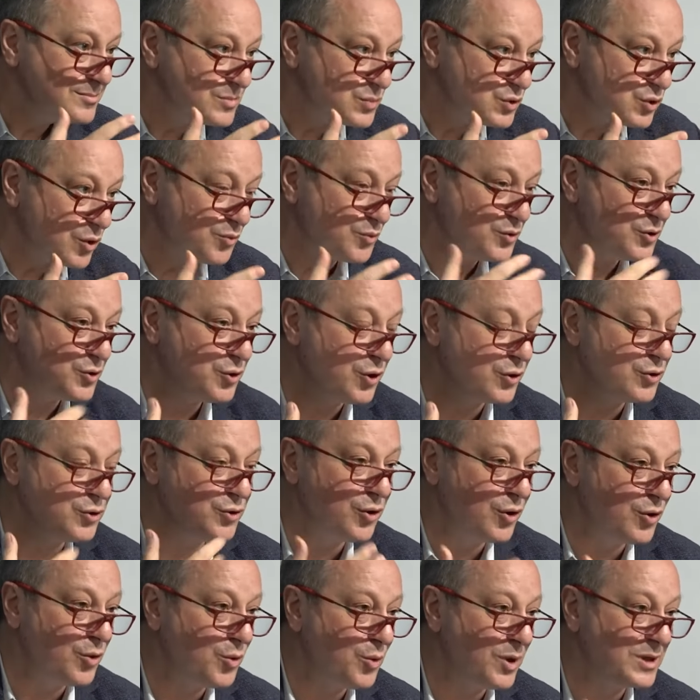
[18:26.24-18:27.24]
So we don't
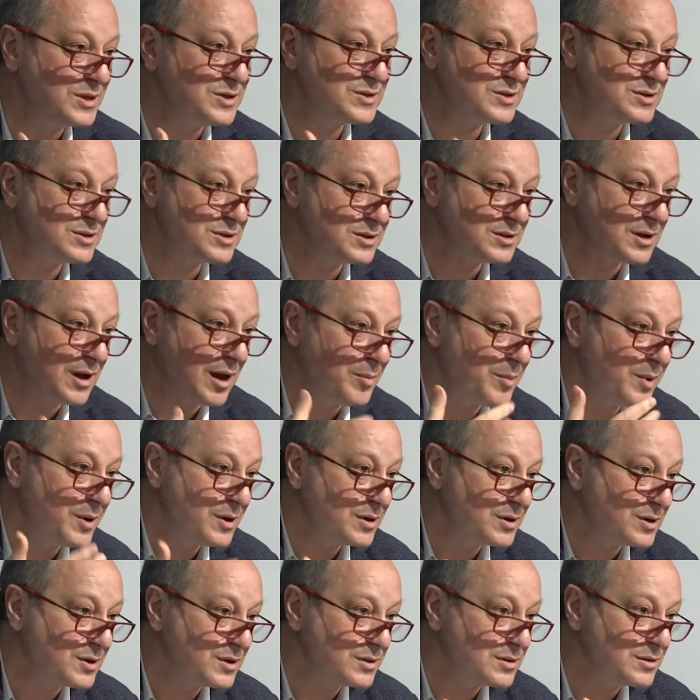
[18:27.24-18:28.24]
know what's the
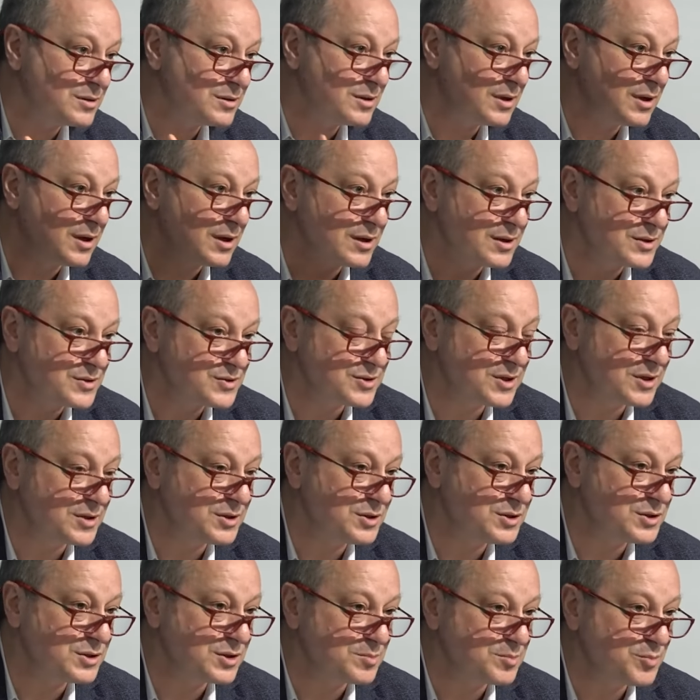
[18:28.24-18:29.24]
American
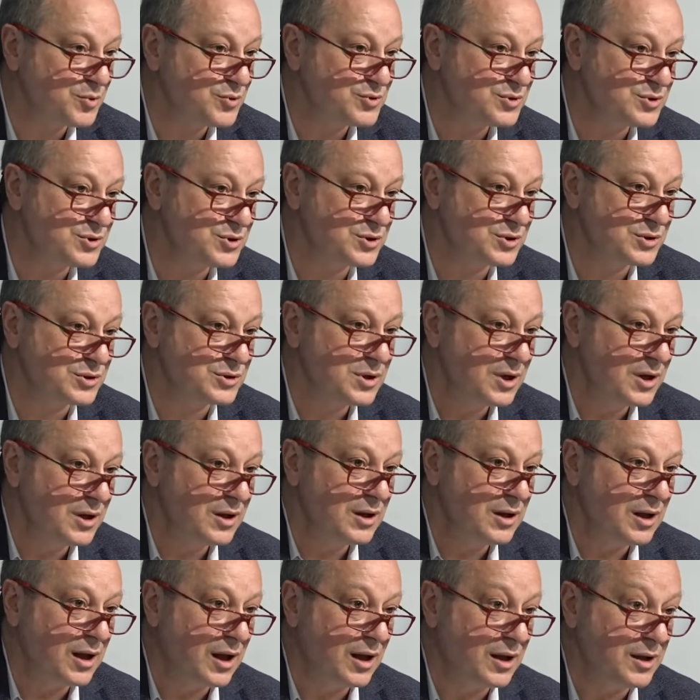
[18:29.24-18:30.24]
strategic position
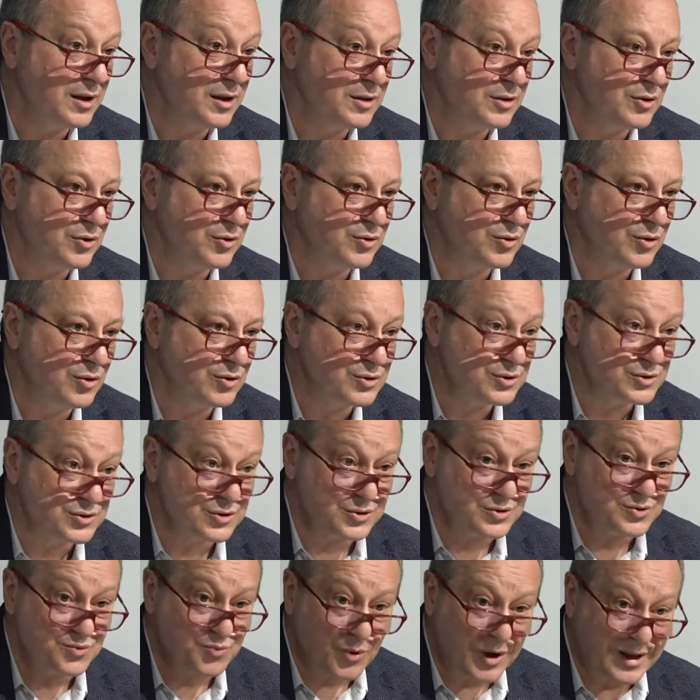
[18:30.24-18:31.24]
in the
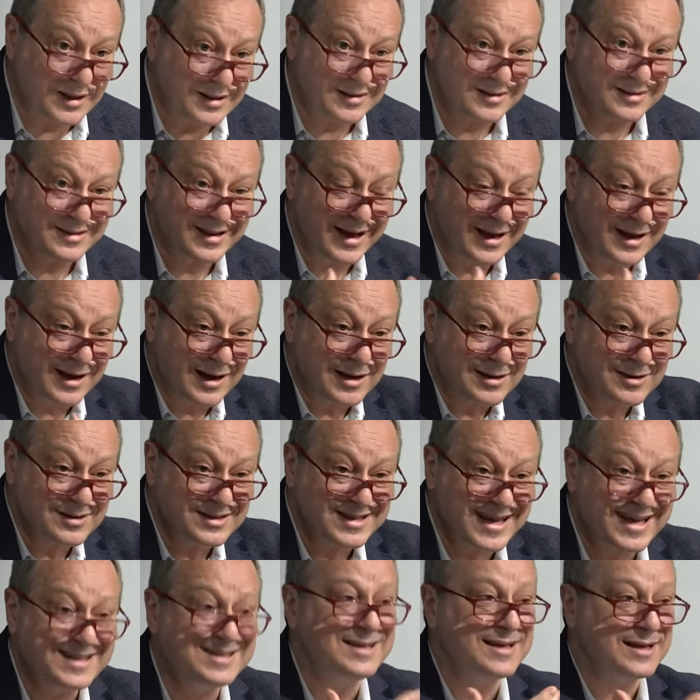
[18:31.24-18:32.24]
Caucasus, what they are
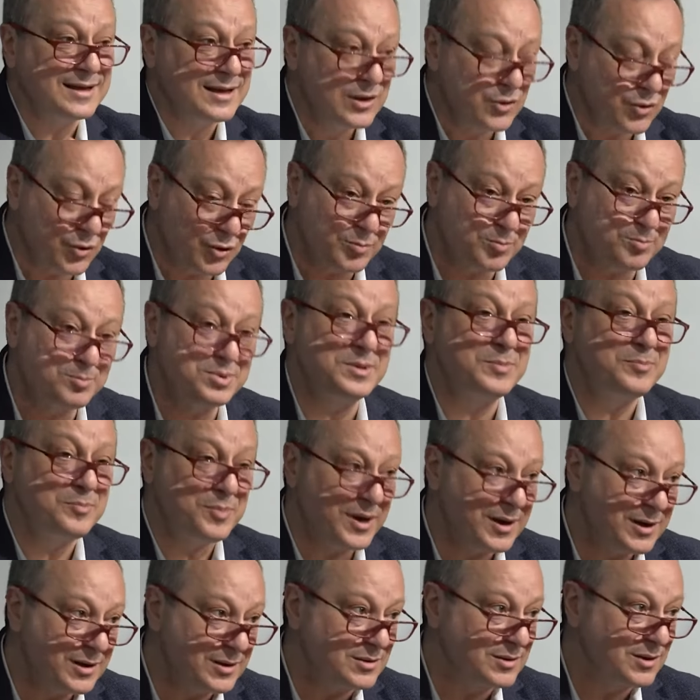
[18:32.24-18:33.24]
ready or
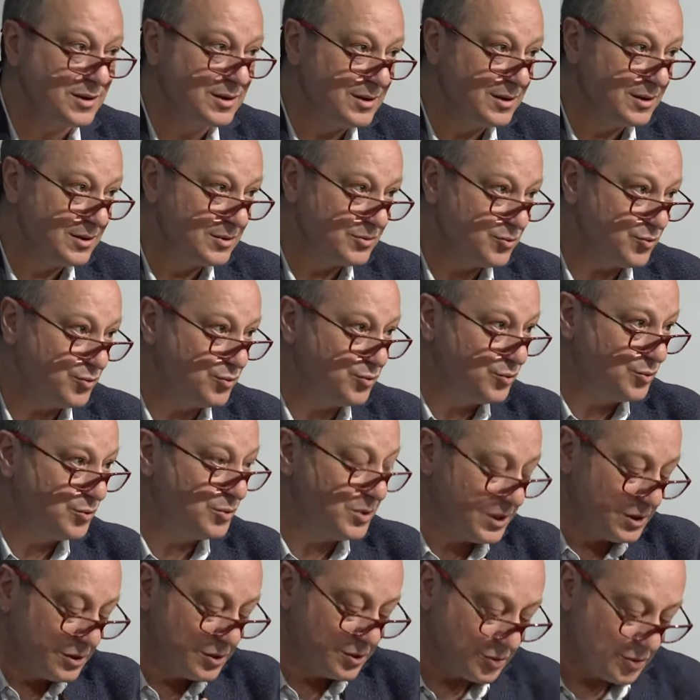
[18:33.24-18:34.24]
prepared to do
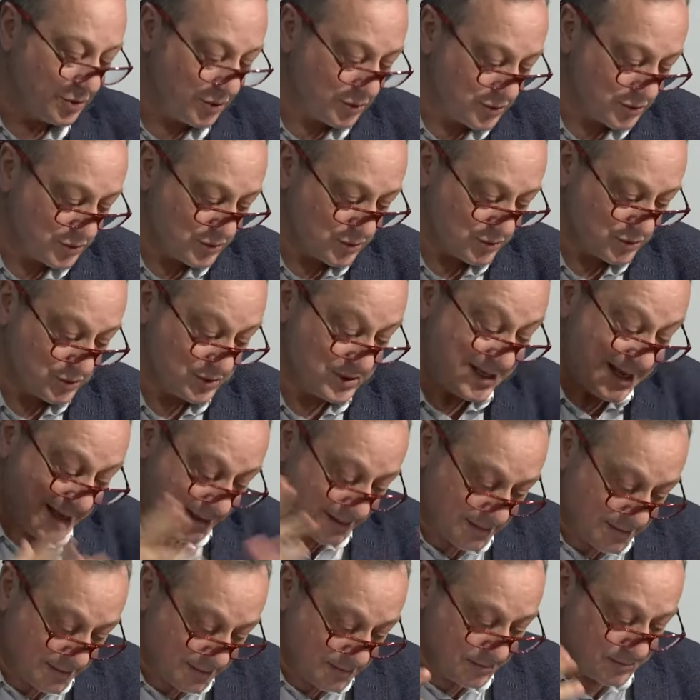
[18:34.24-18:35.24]
in the Caucasus yet.